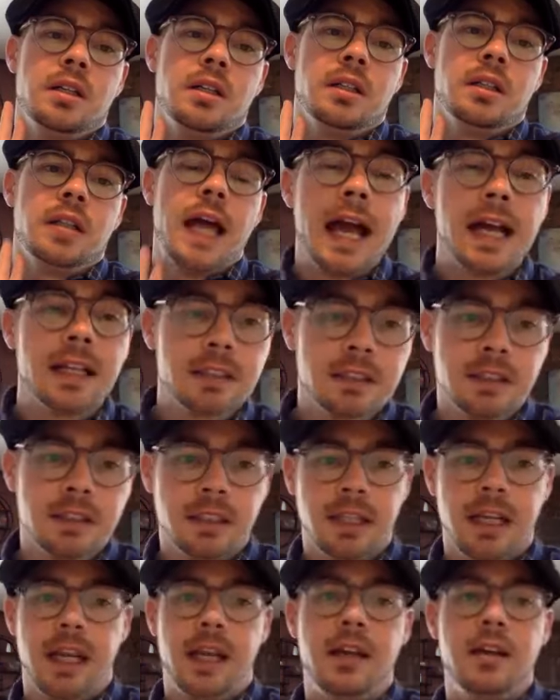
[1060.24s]

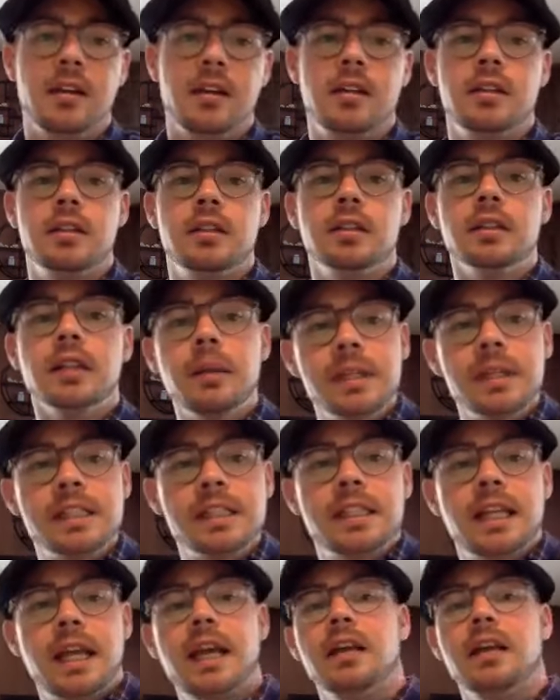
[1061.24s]
lastly, let me
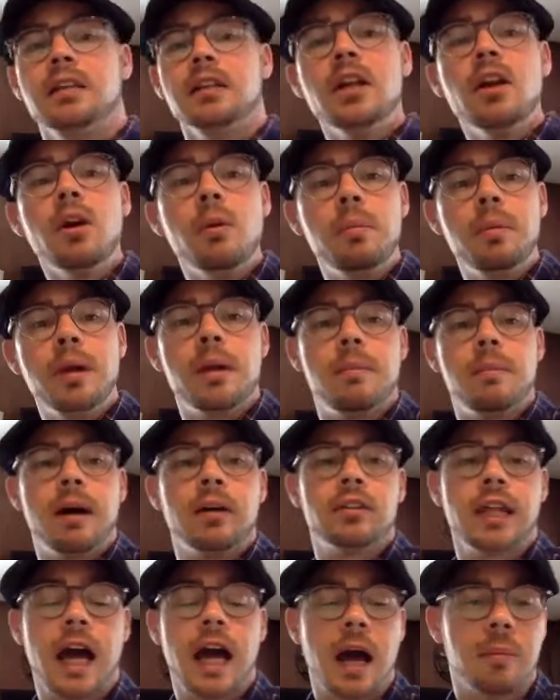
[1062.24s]
say a little bit
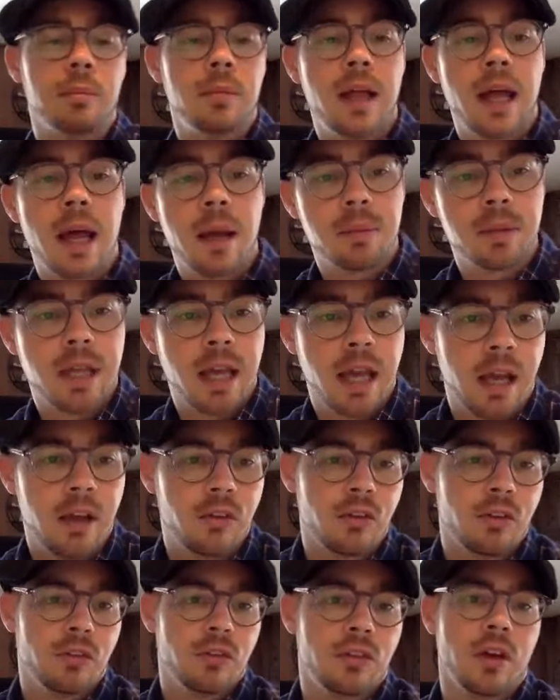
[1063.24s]
about
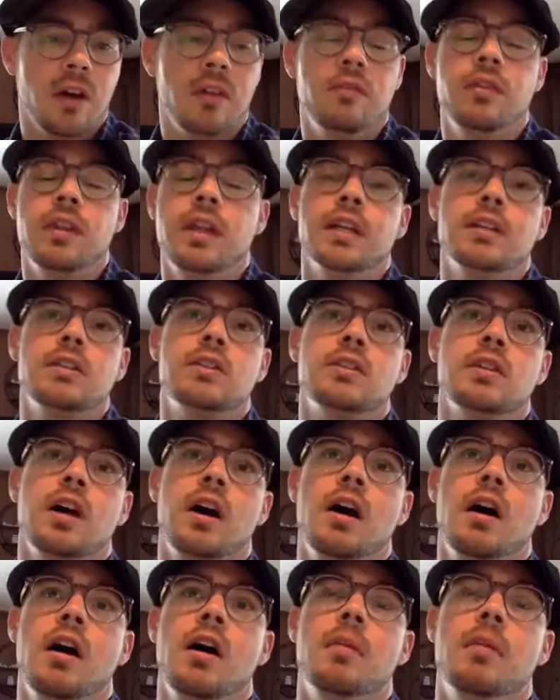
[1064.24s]
applications of this
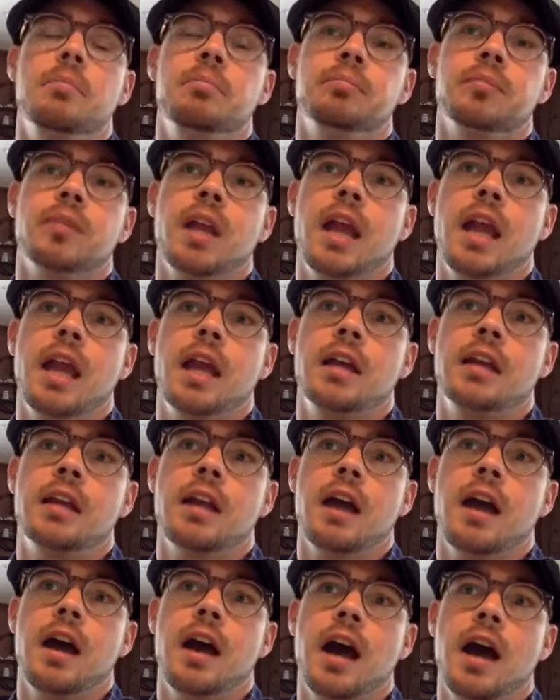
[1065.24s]
and
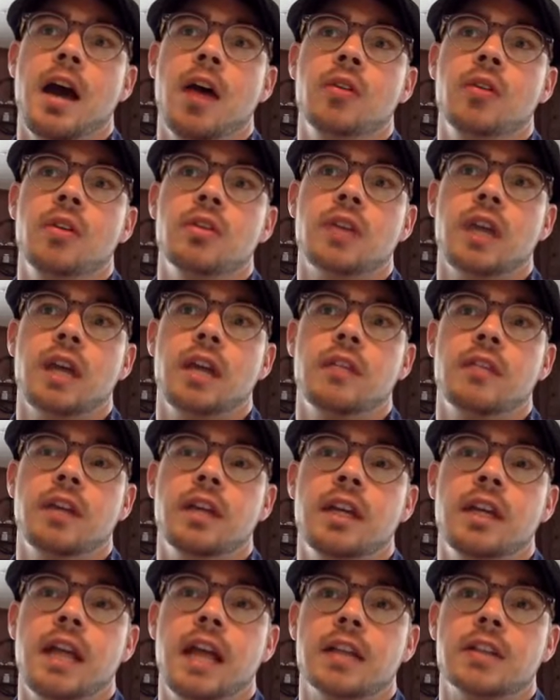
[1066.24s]
how this kind of
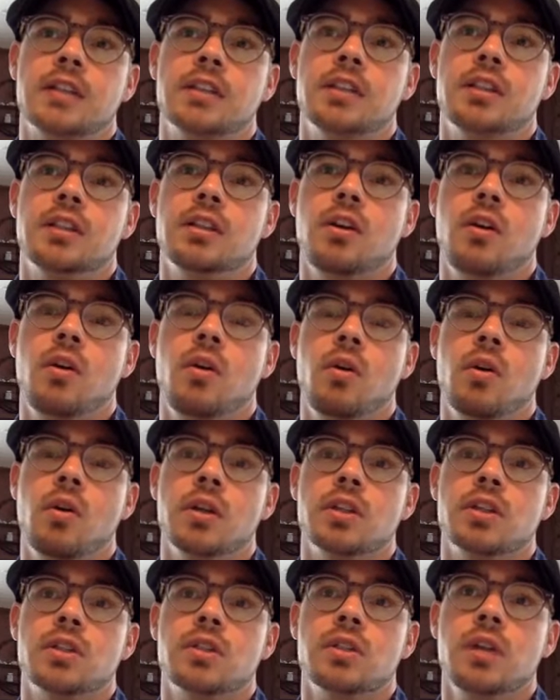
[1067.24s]
connects to the
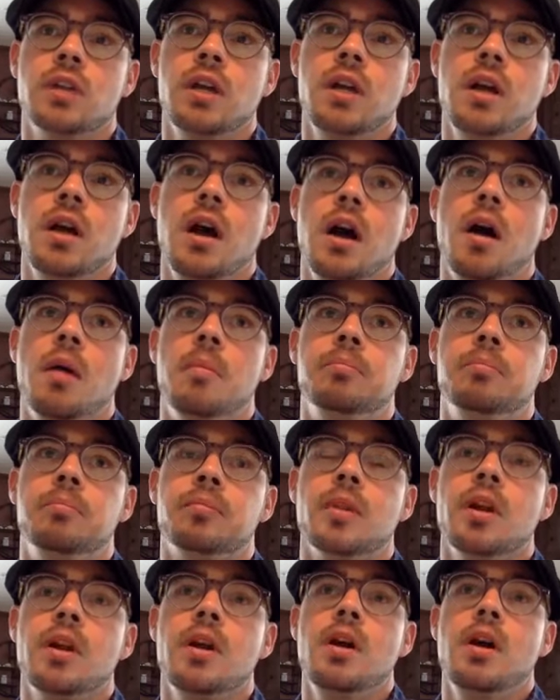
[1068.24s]
course.
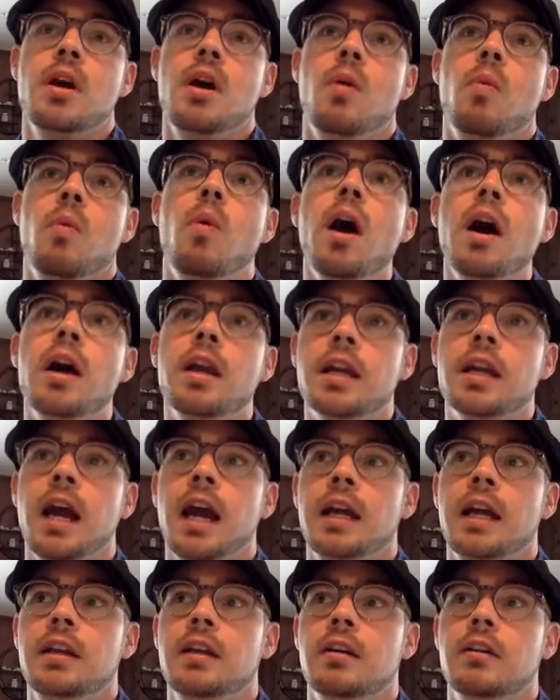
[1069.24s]
One
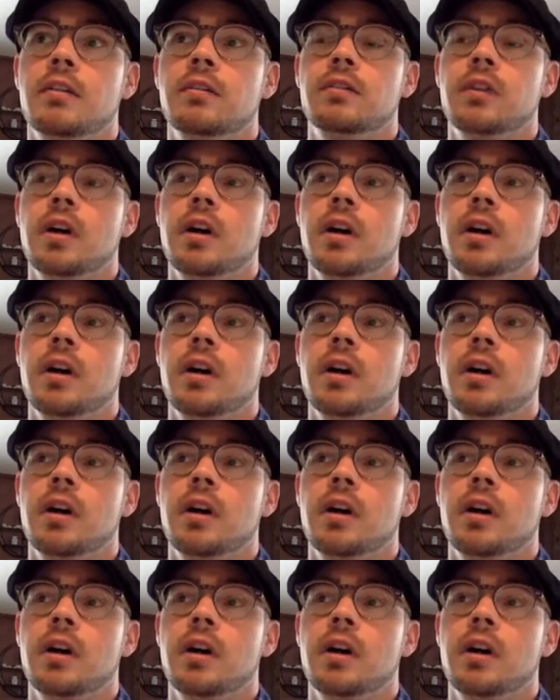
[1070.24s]
kind of